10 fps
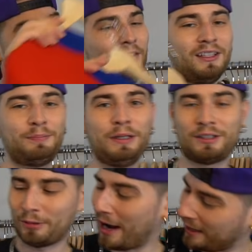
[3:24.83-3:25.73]
This
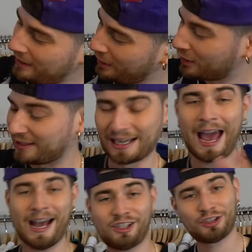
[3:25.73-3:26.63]
piece right here is
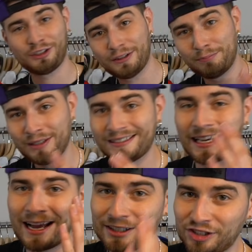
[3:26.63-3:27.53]
actually the piece
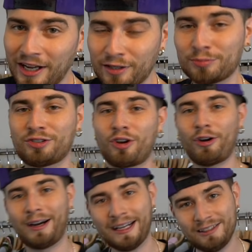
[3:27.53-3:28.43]
that got Jacob
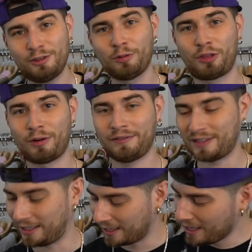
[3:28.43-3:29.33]
Starr into
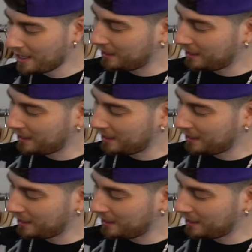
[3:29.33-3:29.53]
thrifting.